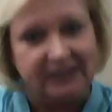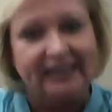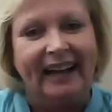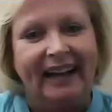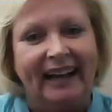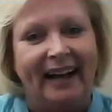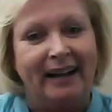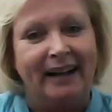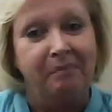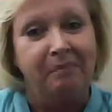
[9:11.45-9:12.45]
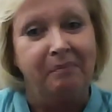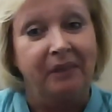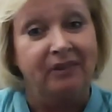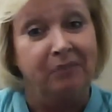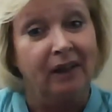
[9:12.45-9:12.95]
because
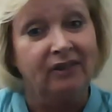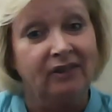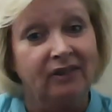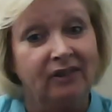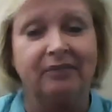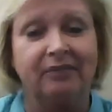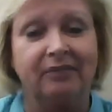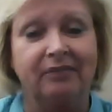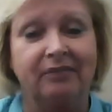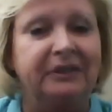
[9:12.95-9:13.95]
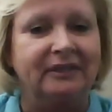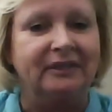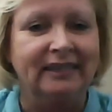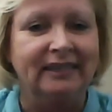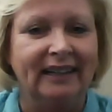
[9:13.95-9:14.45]
Blog Talk is by phone,
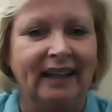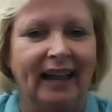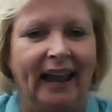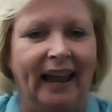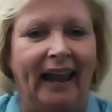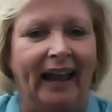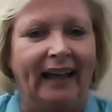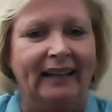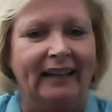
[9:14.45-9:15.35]
and